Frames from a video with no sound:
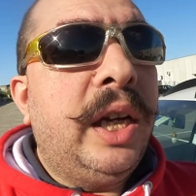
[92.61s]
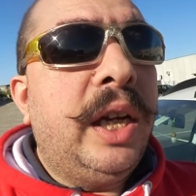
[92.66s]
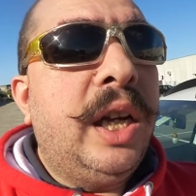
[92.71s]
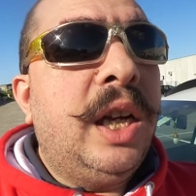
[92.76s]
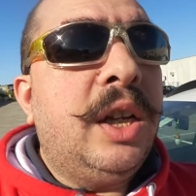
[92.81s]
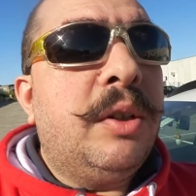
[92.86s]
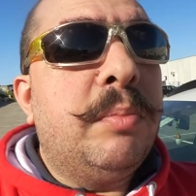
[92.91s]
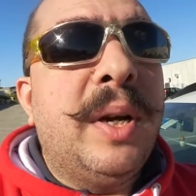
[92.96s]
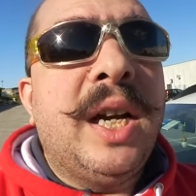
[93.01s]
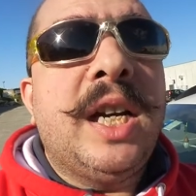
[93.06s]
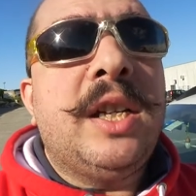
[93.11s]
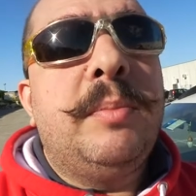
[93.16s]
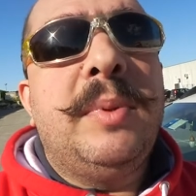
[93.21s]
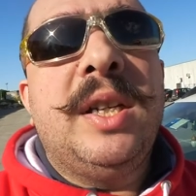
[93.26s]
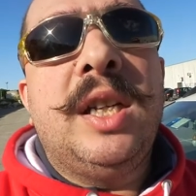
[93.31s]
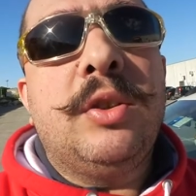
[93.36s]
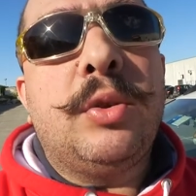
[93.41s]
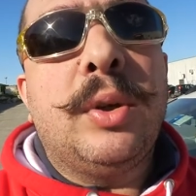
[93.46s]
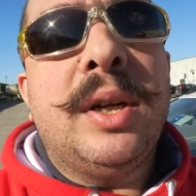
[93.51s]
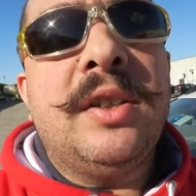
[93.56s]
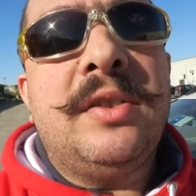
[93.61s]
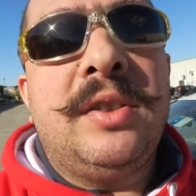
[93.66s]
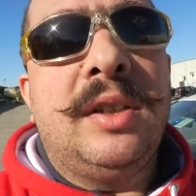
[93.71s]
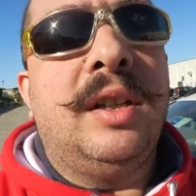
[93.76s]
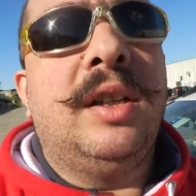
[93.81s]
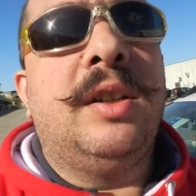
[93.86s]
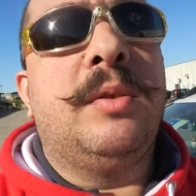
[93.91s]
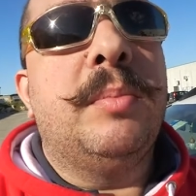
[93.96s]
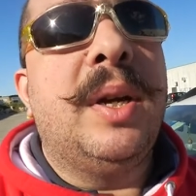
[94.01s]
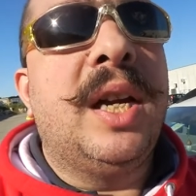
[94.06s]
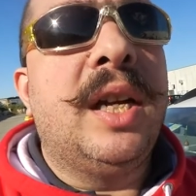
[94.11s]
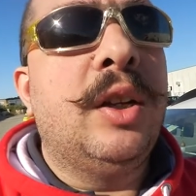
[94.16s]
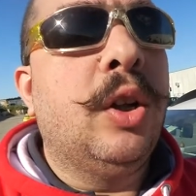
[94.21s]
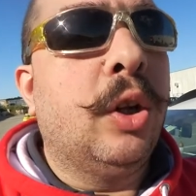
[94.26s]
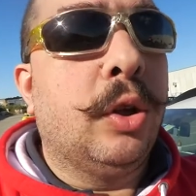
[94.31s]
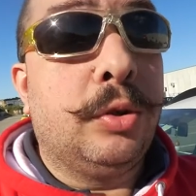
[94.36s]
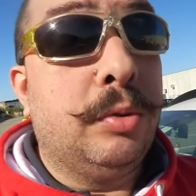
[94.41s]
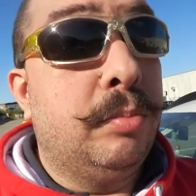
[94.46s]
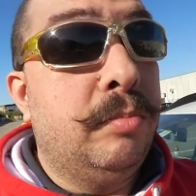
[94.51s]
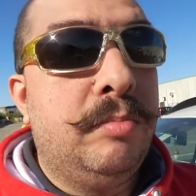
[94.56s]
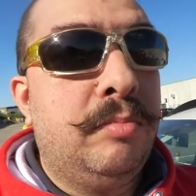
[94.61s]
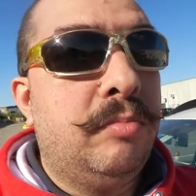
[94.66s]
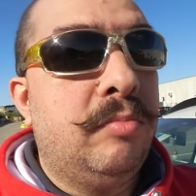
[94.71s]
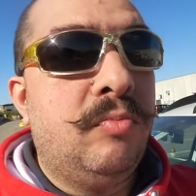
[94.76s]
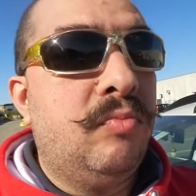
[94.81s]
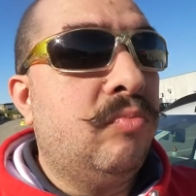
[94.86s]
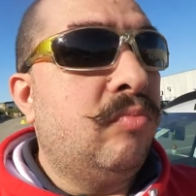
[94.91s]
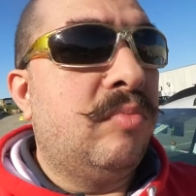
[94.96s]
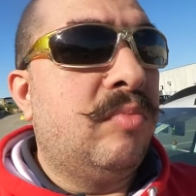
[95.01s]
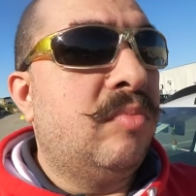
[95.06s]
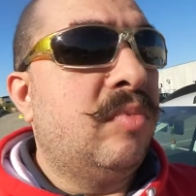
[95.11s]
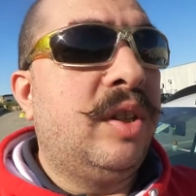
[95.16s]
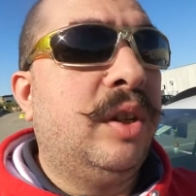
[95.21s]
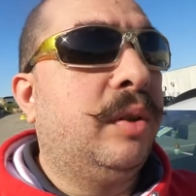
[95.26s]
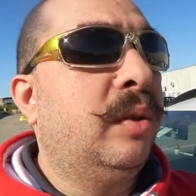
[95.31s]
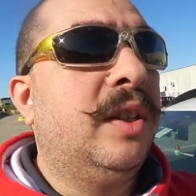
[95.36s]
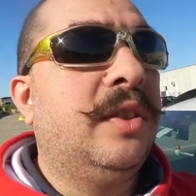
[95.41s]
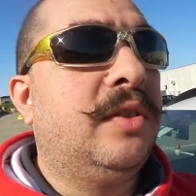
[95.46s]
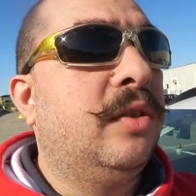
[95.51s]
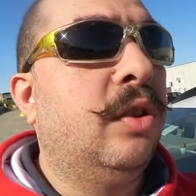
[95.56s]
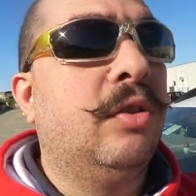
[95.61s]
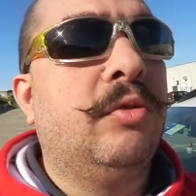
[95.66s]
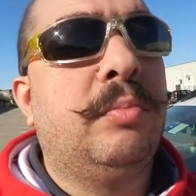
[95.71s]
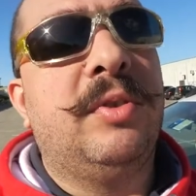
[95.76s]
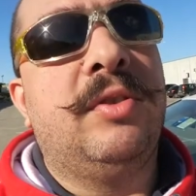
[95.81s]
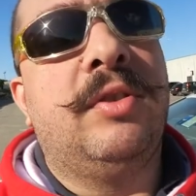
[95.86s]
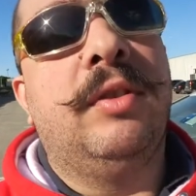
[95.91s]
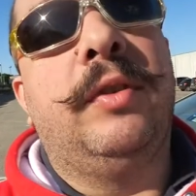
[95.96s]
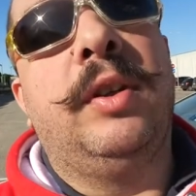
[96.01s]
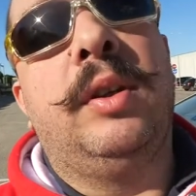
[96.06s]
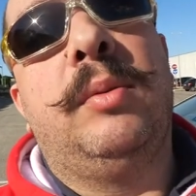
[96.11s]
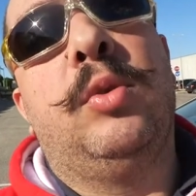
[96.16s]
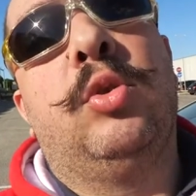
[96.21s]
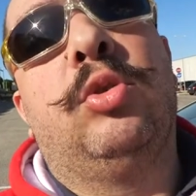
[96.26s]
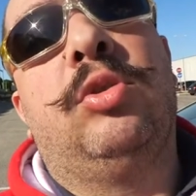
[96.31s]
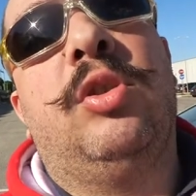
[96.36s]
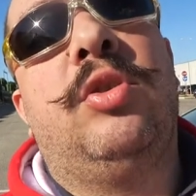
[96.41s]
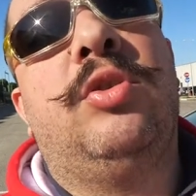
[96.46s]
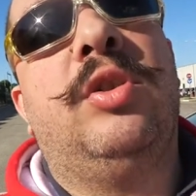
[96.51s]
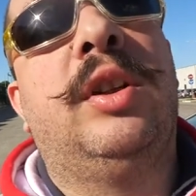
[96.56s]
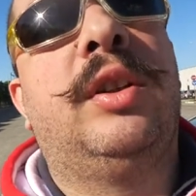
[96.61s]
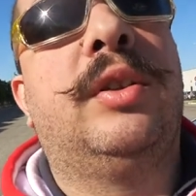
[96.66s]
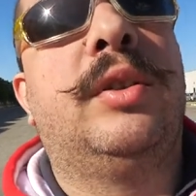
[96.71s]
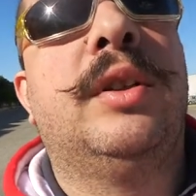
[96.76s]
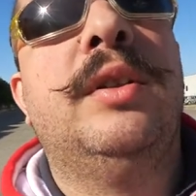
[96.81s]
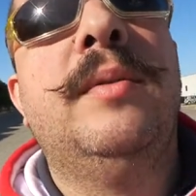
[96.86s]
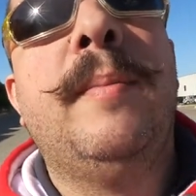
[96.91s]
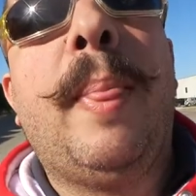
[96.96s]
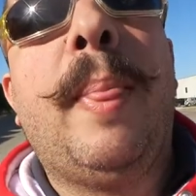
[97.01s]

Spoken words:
It might be interesting, it might not. There is no specific music genre.